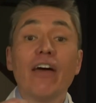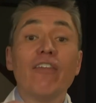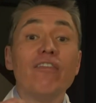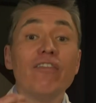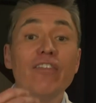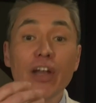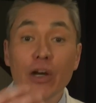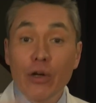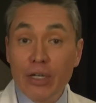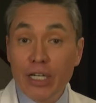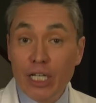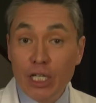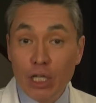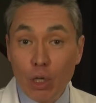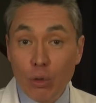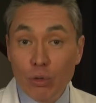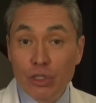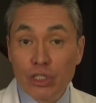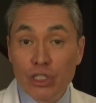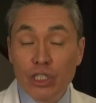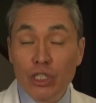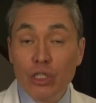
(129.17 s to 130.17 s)
very
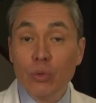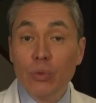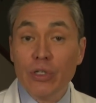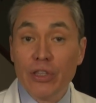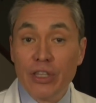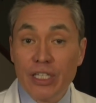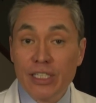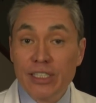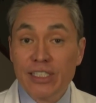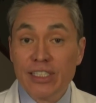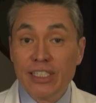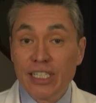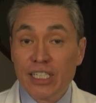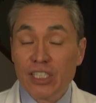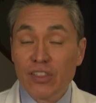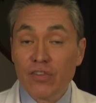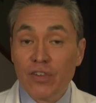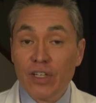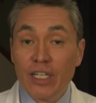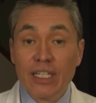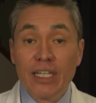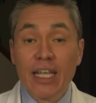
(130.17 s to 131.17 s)
close to you within
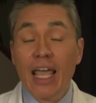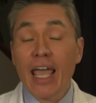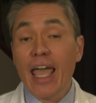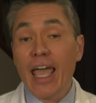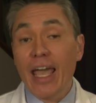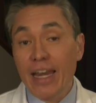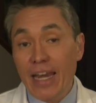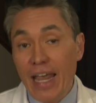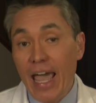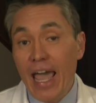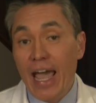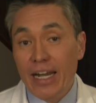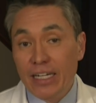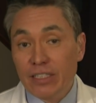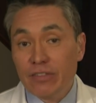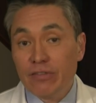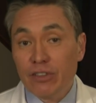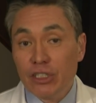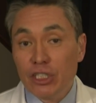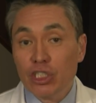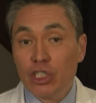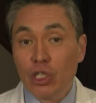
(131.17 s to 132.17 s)
six feet and
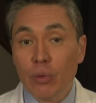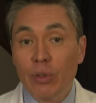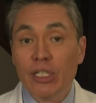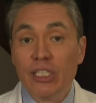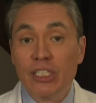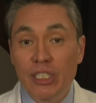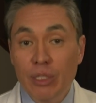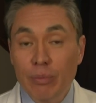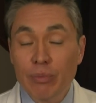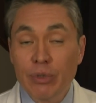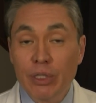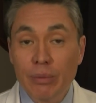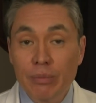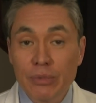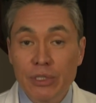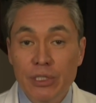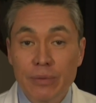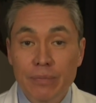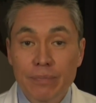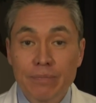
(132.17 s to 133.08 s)
actively showing symptoms.